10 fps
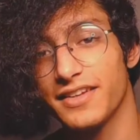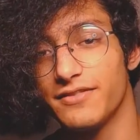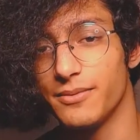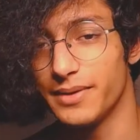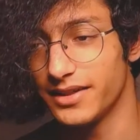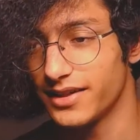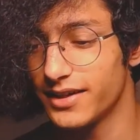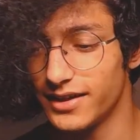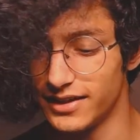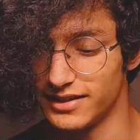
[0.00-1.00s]
thing for me
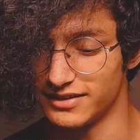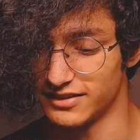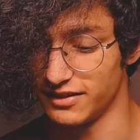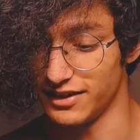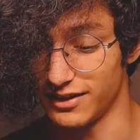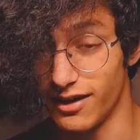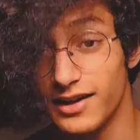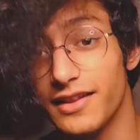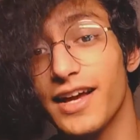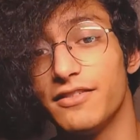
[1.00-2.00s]
is the
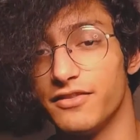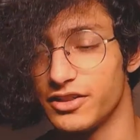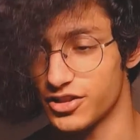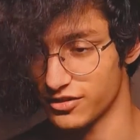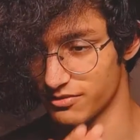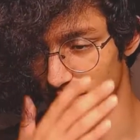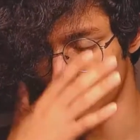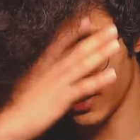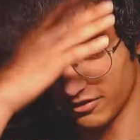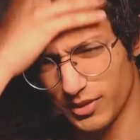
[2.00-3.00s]
online features,
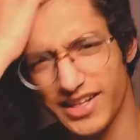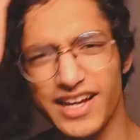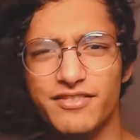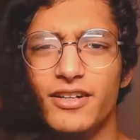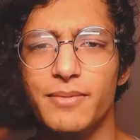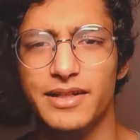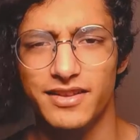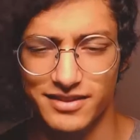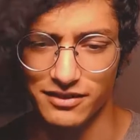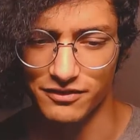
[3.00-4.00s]
because we kind of heard about
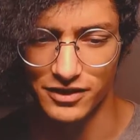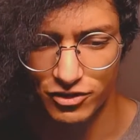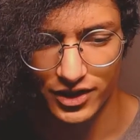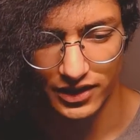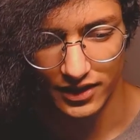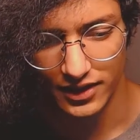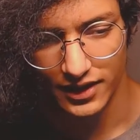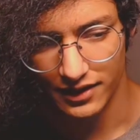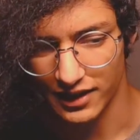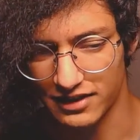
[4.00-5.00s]
this in the first trailer.
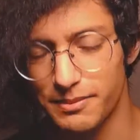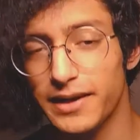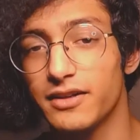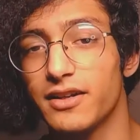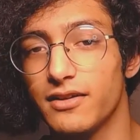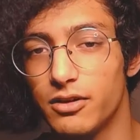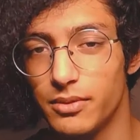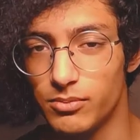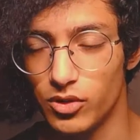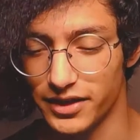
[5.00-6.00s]
They expanded on it a little
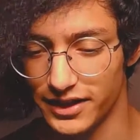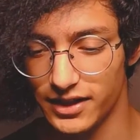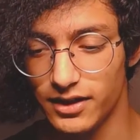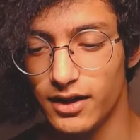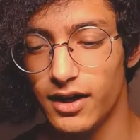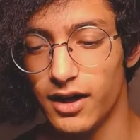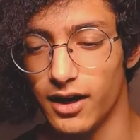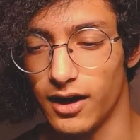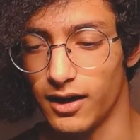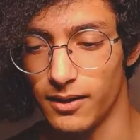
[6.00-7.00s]
bit more here.
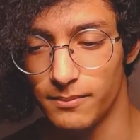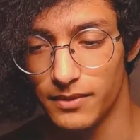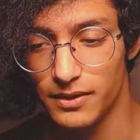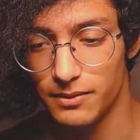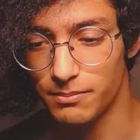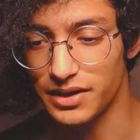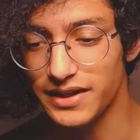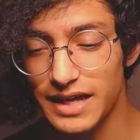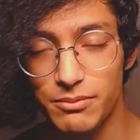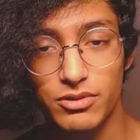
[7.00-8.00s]

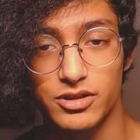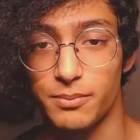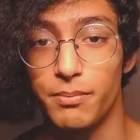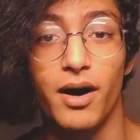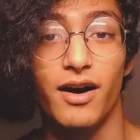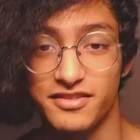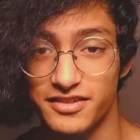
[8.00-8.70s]
Being able to pause